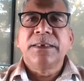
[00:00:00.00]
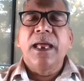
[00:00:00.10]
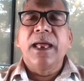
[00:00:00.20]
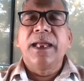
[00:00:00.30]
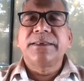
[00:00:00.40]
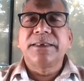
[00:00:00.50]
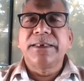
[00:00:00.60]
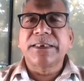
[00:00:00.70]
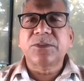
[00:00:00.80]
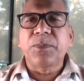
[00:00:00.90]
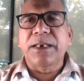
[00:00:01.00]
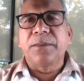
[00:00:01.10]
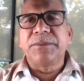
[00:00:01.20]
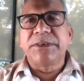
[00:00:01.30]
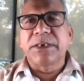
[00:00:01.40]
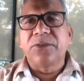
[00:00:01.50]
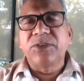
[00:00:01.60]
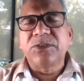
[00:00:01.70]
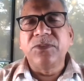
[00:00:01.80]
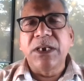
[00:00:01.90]
And the next parameter
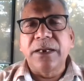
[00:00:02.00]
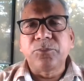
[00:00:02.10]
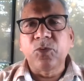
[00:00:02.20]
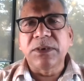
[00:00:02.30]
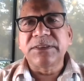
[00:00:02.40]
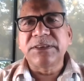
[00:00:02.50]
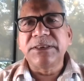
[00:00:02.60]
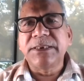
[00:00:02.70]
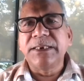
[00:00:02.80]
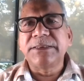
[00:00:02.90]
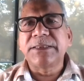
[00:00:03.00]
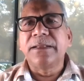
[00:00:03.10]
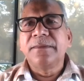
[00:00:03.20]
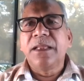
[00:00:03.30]
which we have to consider is the